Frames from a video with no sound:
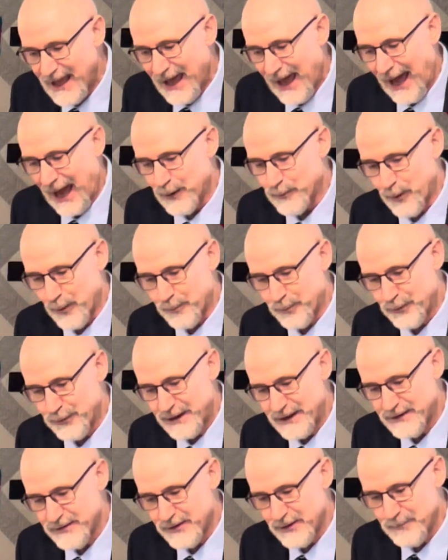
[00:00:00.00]
I will
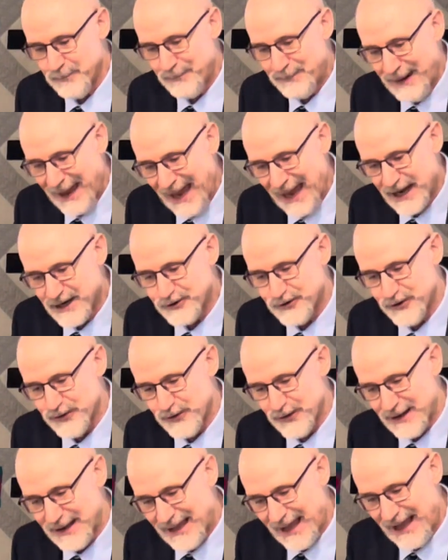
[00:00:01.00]
bring them back to
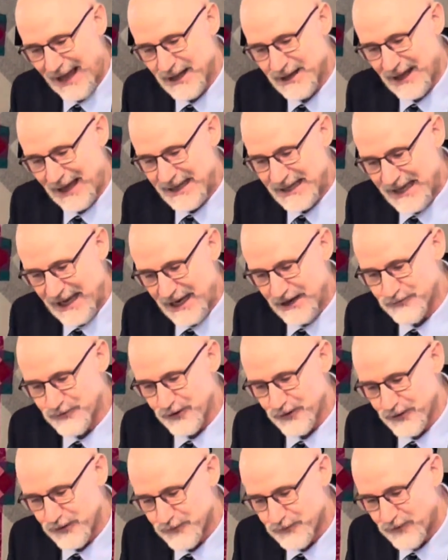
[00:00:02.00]
the land I gave
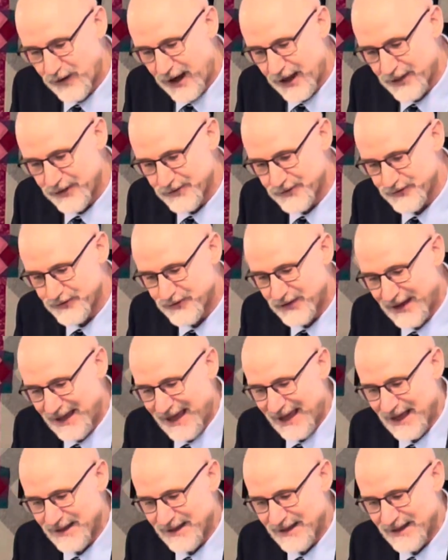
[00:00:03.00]
to their fathers,